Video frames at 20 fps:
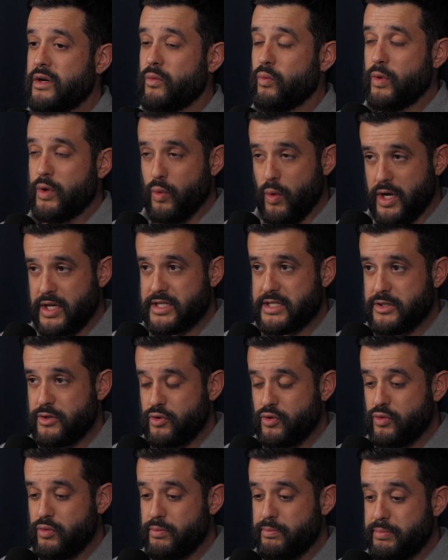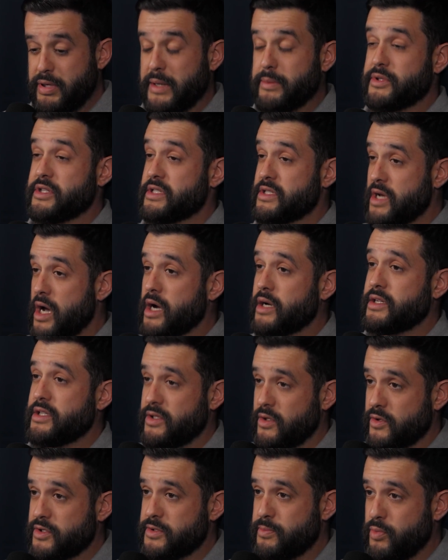we want to be able to talk to
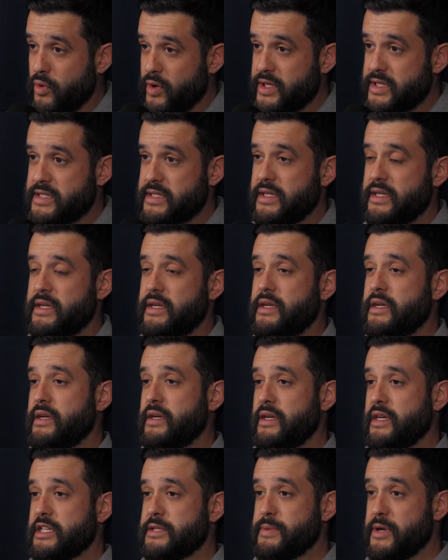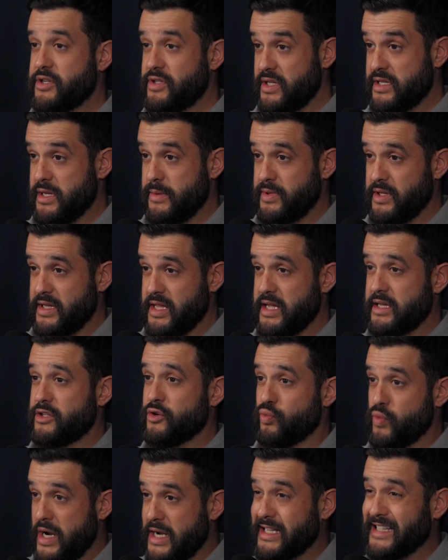those points, especially something that
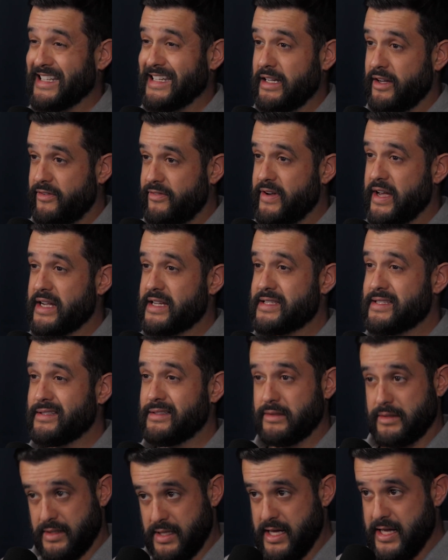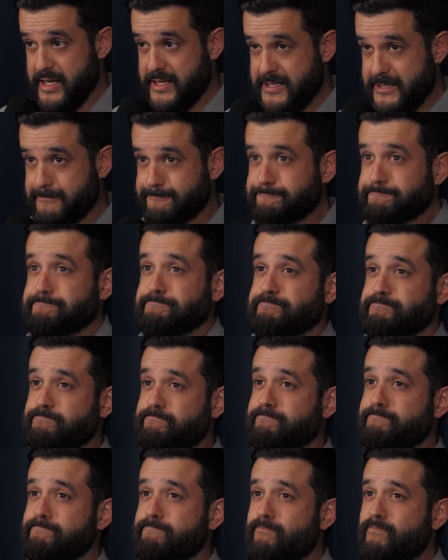directly affects clients.
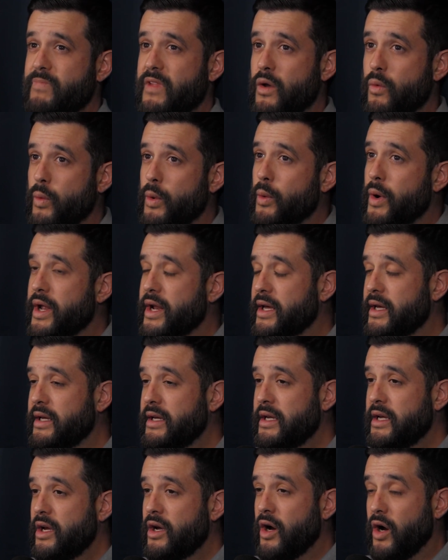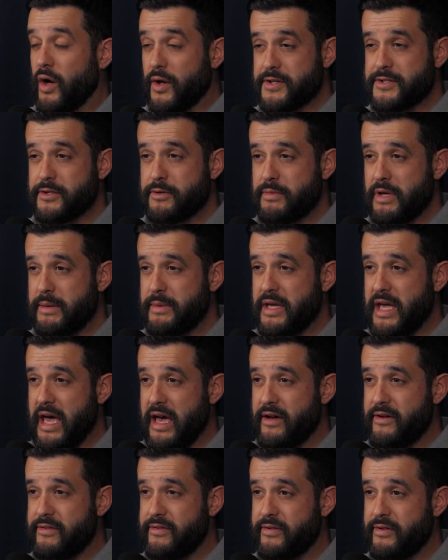We want to also maybe
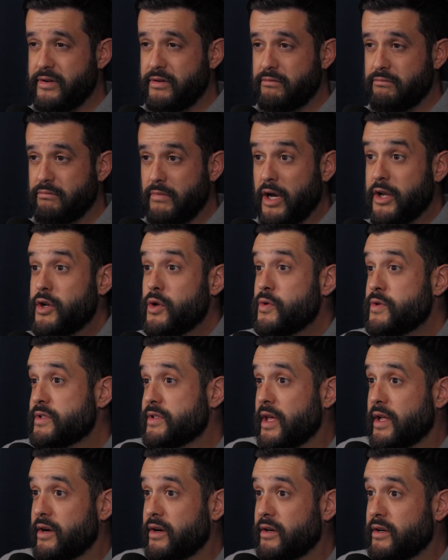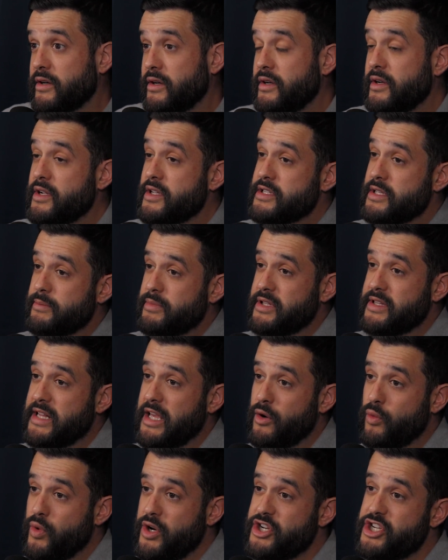have a newsletter, something
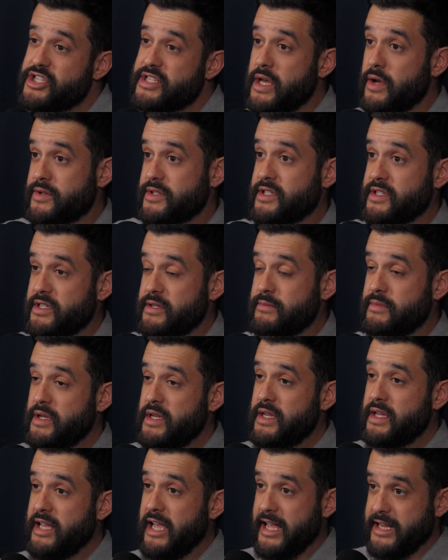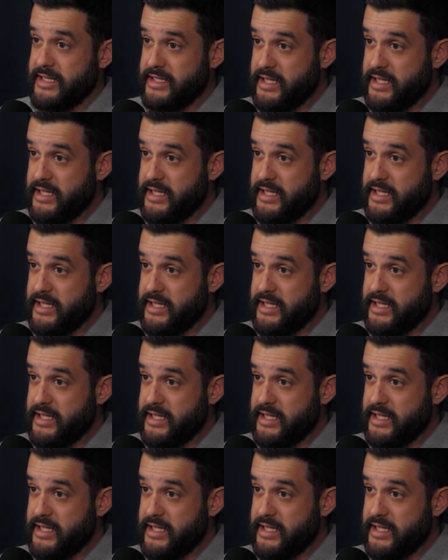that reaches out to them and